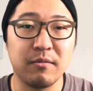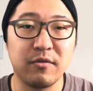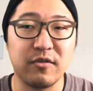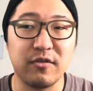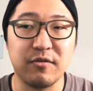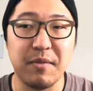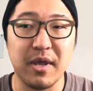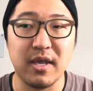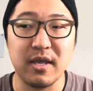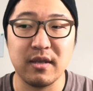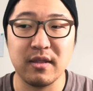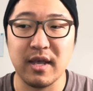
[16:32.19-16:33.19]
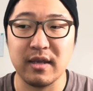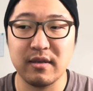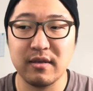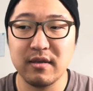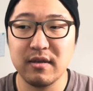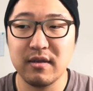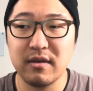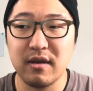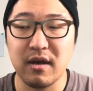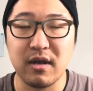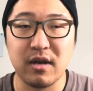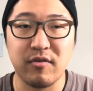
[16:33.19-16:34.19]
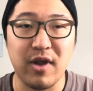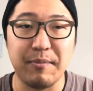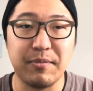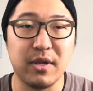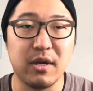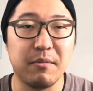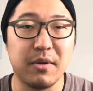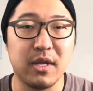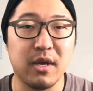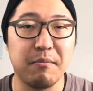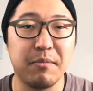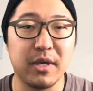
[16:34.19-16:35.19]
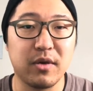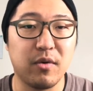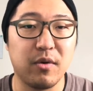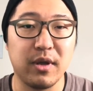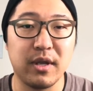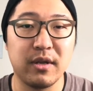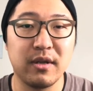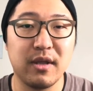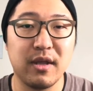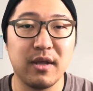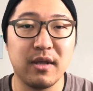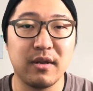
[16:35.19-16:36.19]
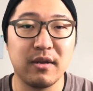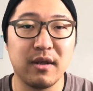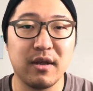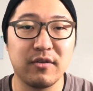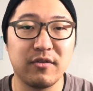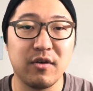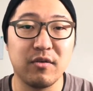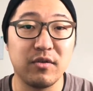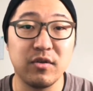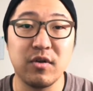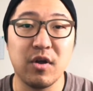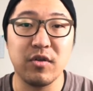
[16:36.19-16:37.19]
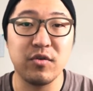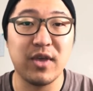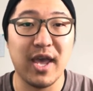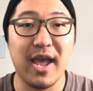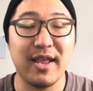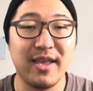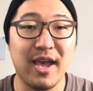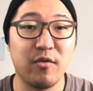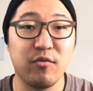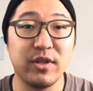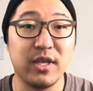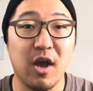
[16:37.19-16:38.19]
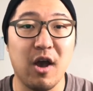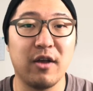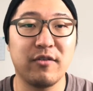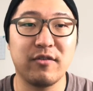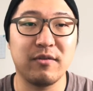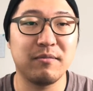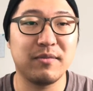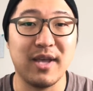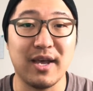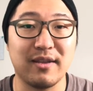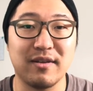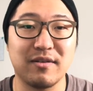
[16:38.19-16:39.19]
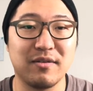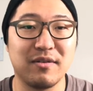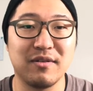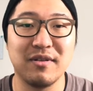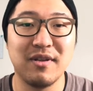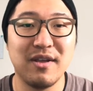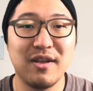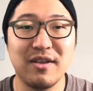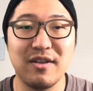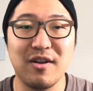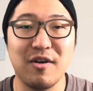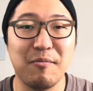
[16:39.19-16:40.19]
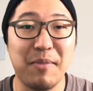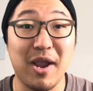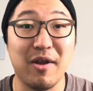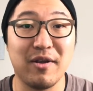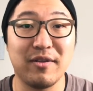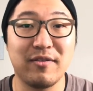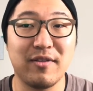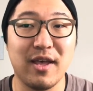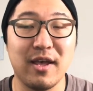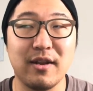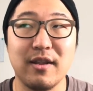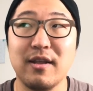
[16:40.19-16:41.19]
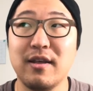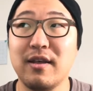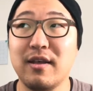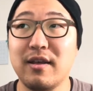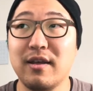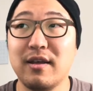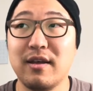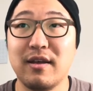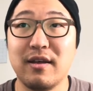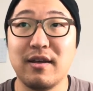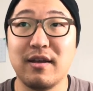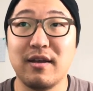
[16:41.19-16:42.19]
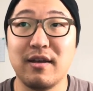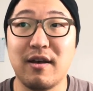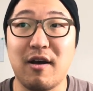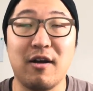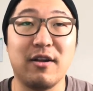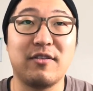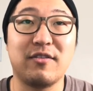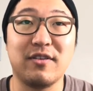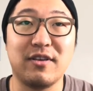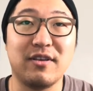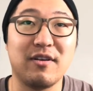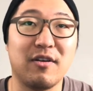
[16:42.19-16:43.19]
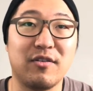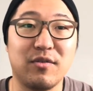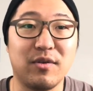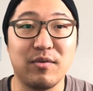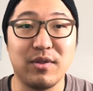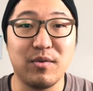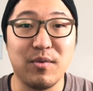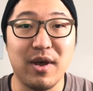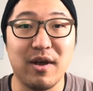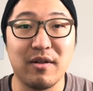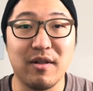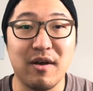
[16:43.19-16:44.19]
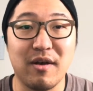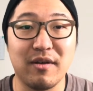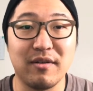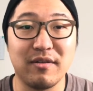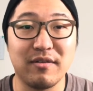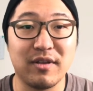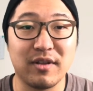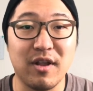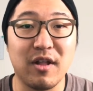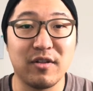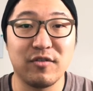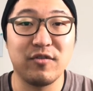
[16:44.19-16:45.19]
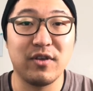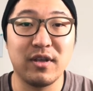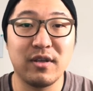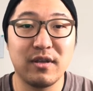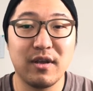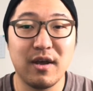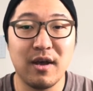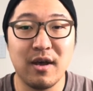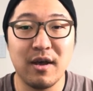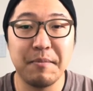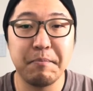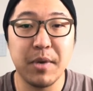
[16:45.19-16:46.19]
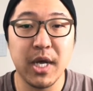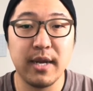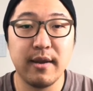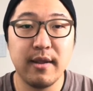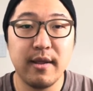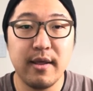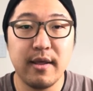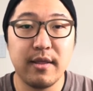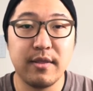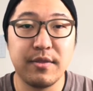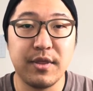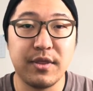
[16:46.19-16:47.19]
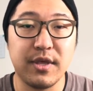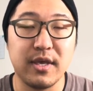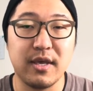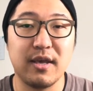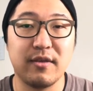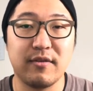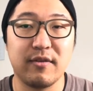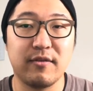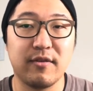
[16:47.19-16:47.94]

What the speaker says: she's making a crap ton of money on Bitcoin, and so you can get really awesome technical parents that honestly are doing really well on technology, but the thing is